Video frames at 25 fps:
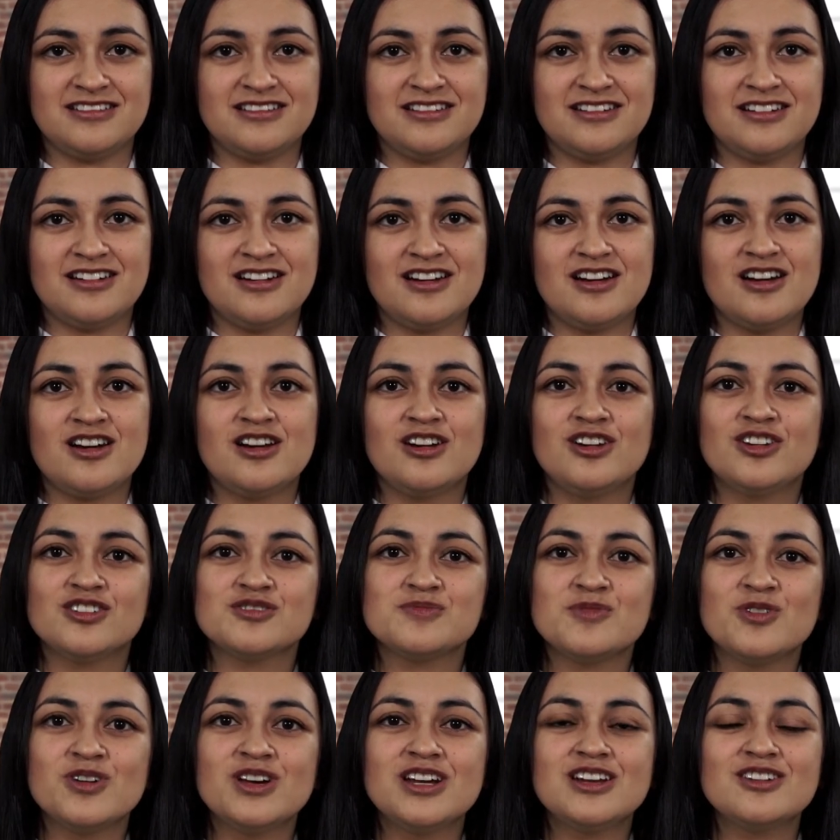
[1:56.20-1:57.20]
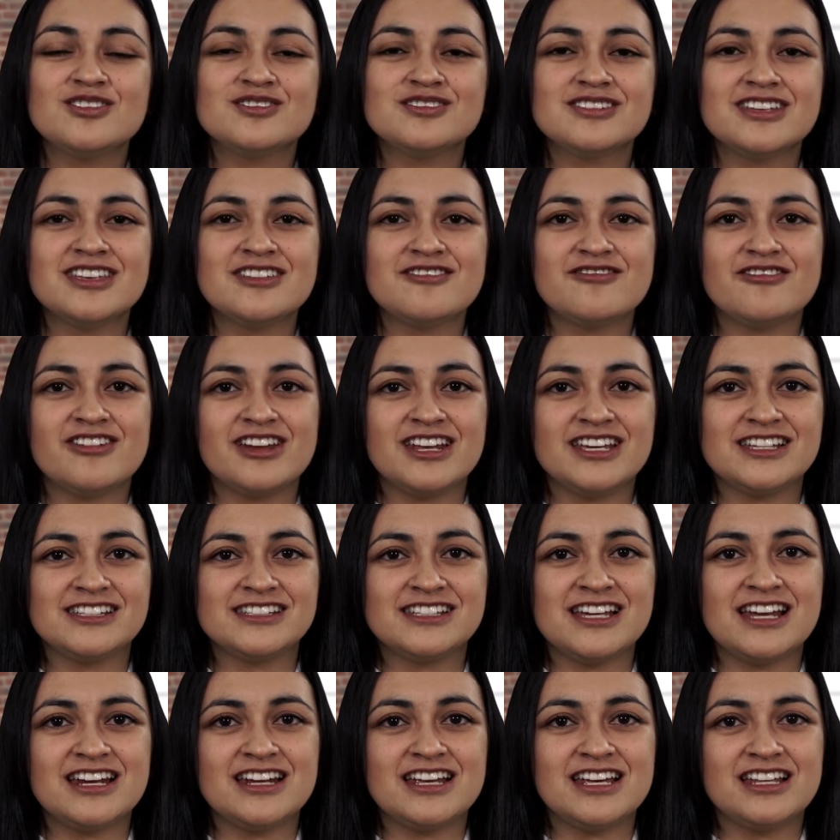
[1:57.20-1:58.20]
The models can be
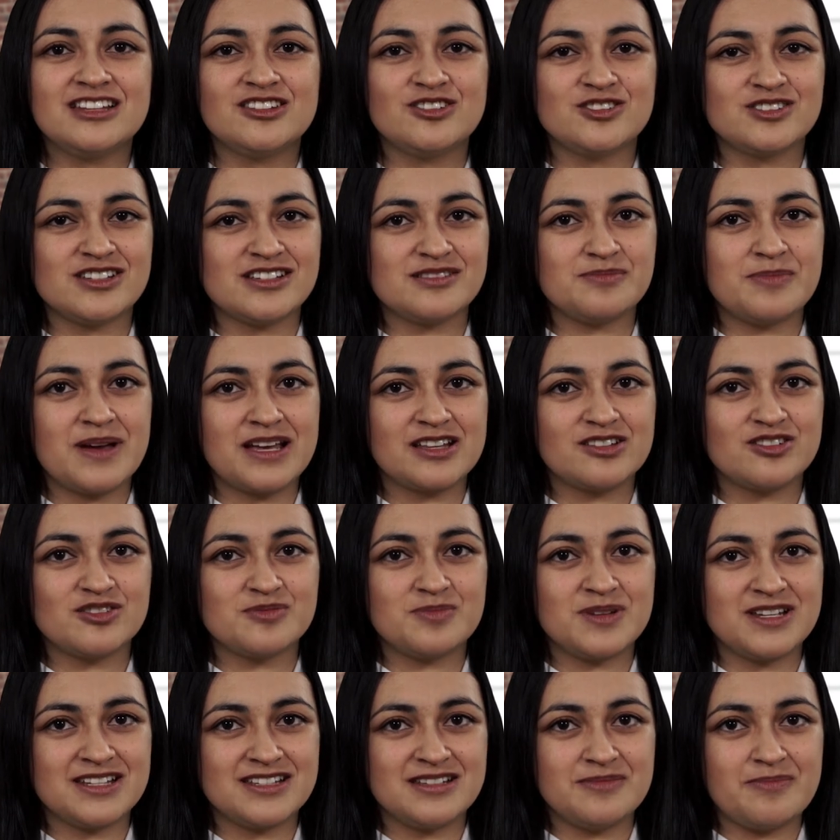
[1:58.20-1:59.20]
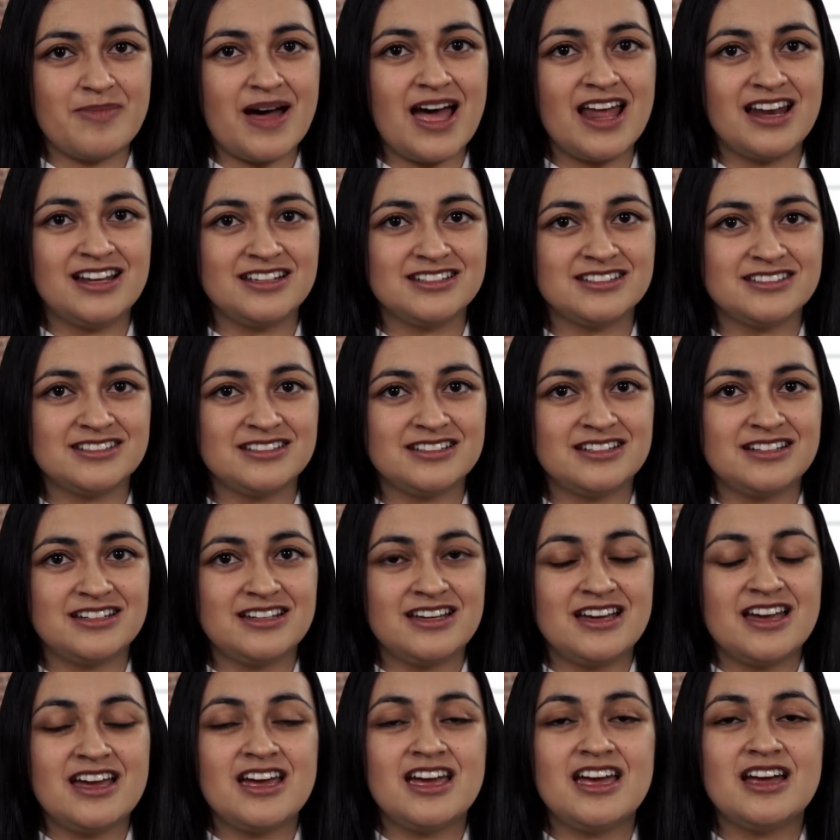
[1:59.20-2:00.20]
distinguished according to two main factors.
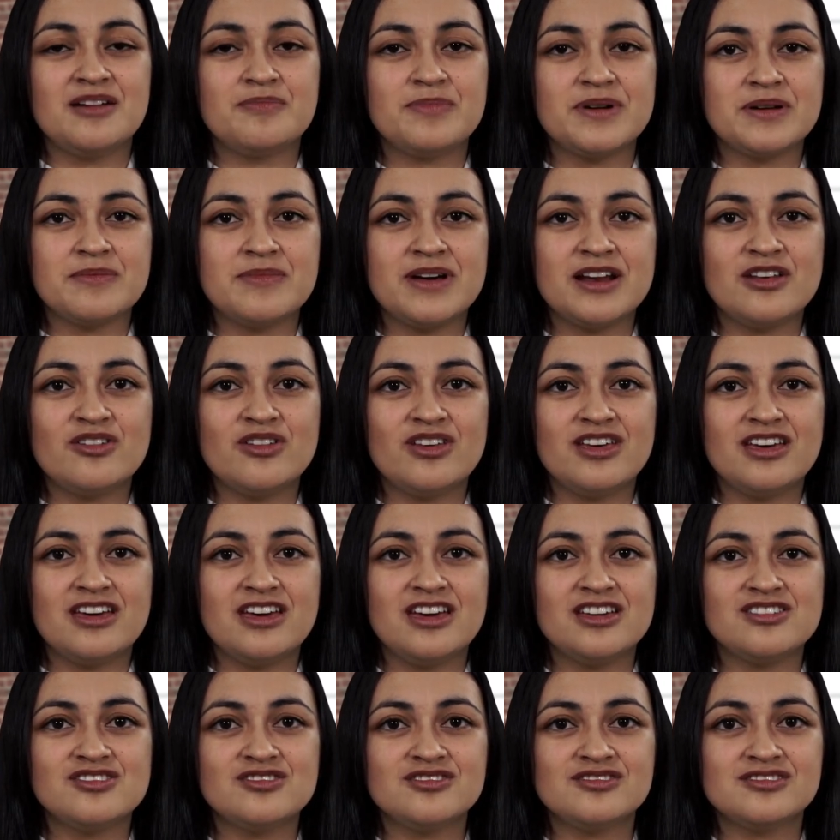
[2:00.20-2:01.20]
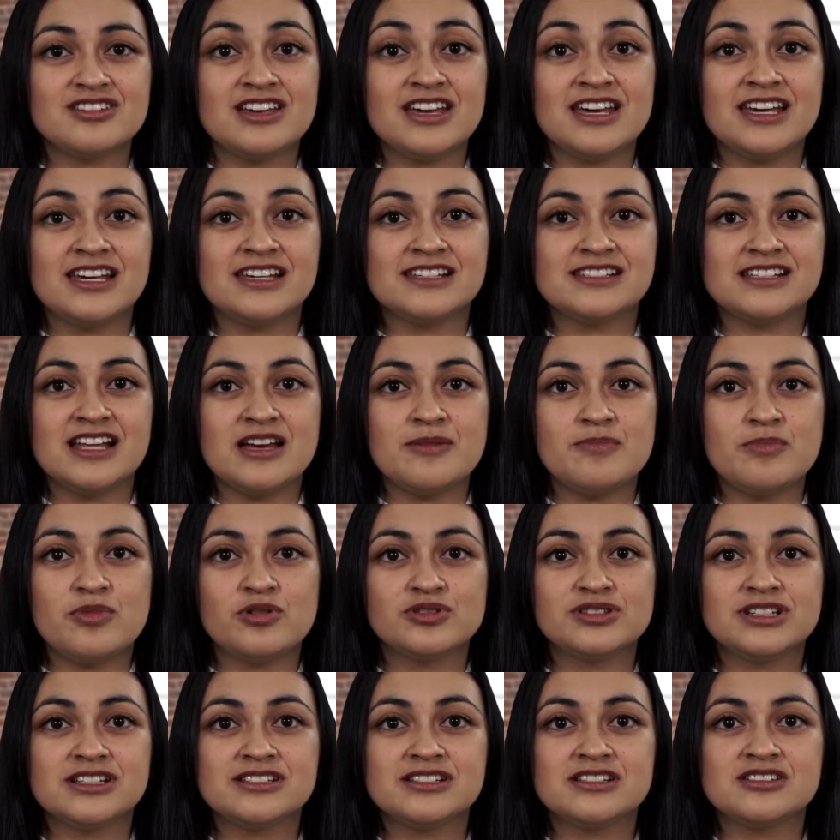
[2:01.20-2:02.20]
The first is the
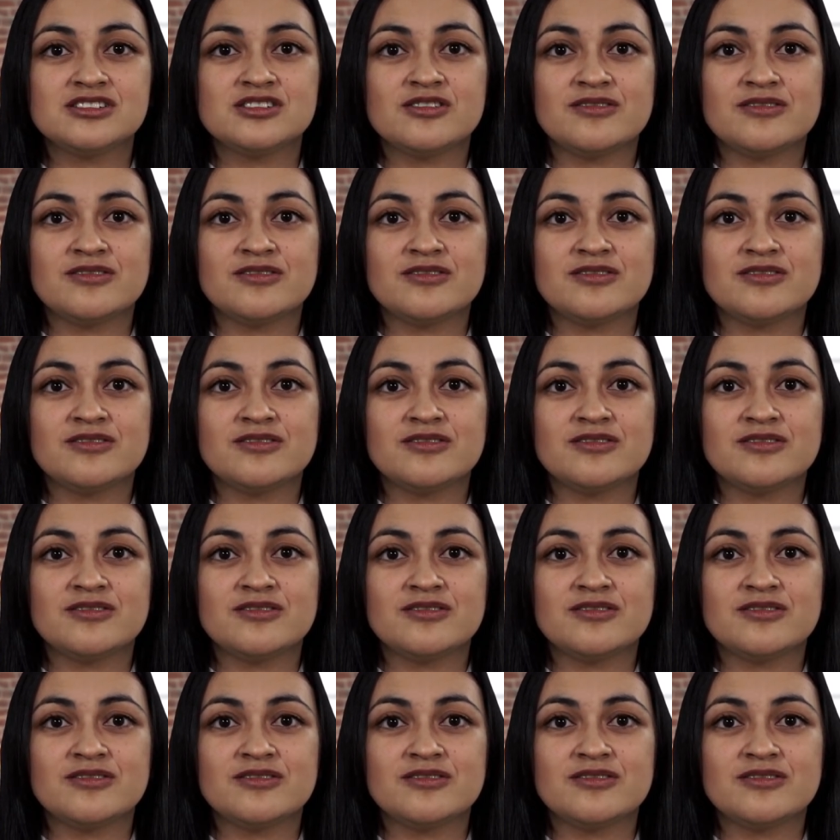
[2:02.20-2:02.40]
hypothesis on the